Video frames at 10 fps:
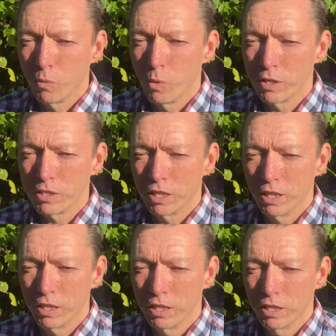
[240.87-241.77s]
winter
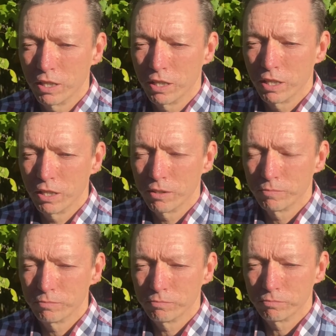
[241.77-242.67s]

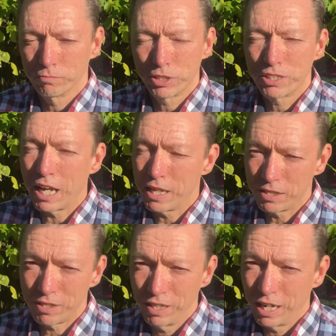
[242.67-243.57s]

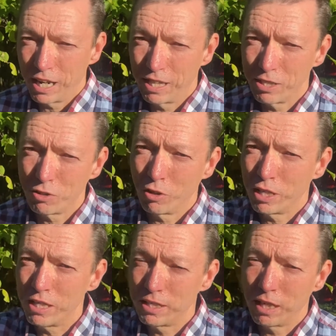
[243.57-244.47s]
state and they start
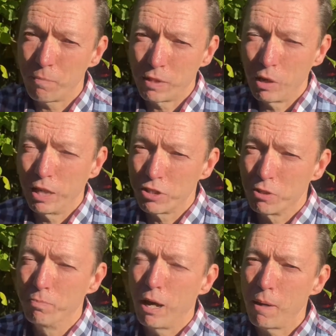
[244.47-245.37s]
eating up, they will actually
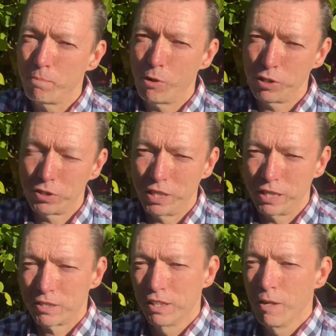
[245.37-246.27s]
bypass
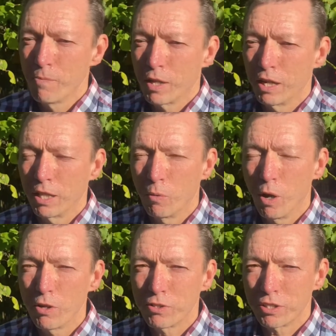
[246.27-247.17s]
that, and they
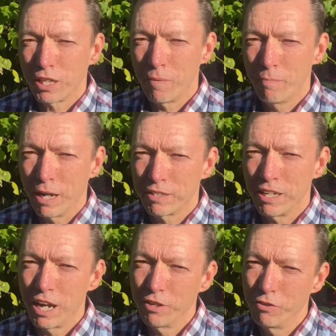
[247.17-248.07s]
won't come back
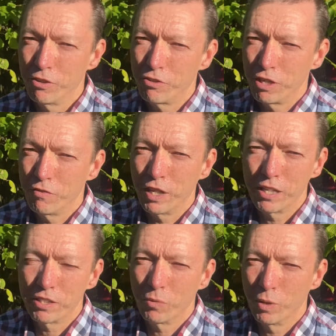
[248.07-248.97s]
down and retrieve
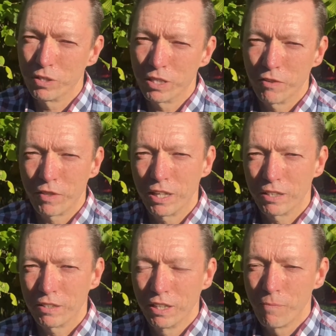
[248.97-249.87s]
that in winter
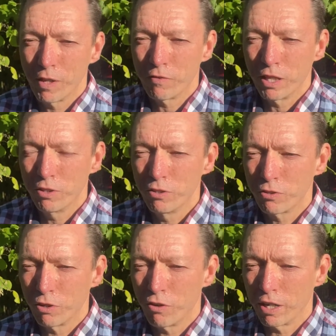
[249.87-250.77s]
if they do
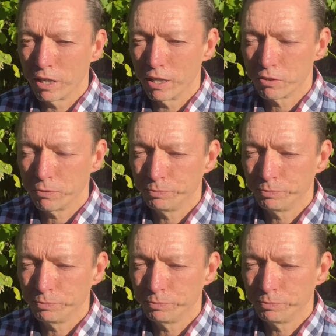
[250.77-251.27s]
start running out.